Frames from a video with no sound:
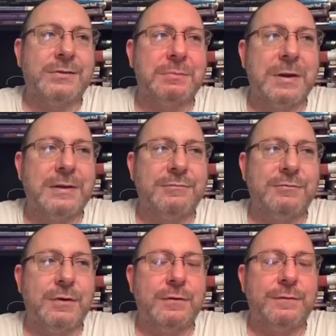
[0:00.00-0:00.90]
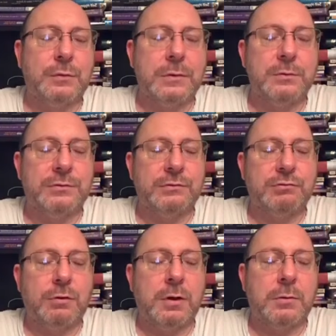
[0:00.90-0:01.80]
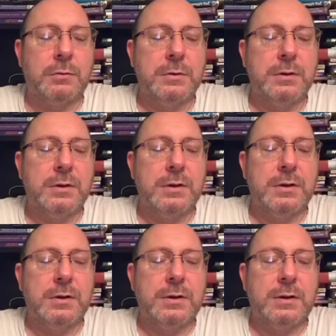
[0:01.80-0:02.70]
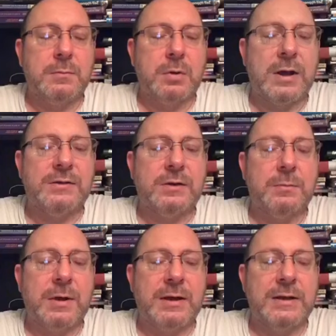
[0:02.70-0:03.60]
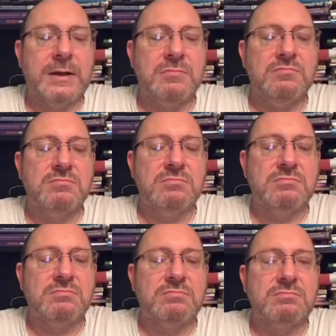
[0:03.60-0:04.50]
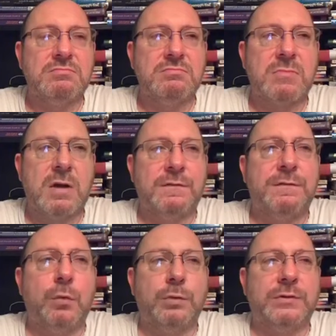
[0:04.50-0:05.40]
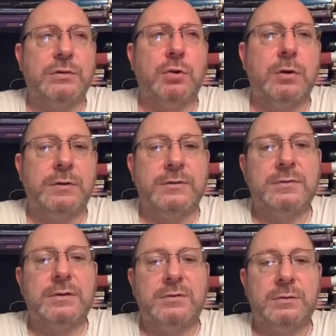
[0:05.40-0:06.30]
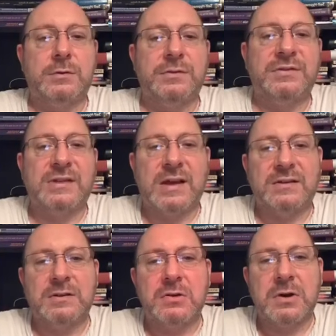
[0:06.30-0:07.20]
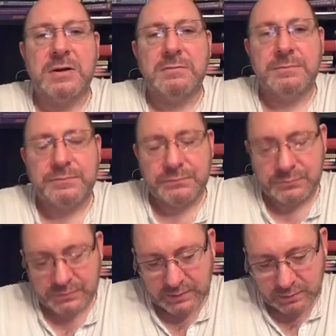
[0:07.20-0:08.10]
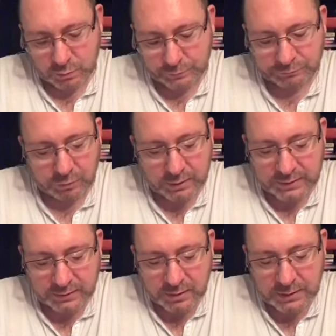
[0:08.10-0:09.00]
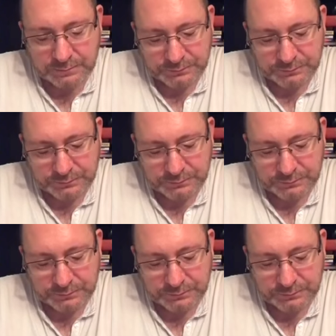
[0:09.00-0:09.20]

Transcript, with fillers: I paid for it. I thought it was a trial, but I ended up paying like forty dollars. This was on Saturday night or Friday night,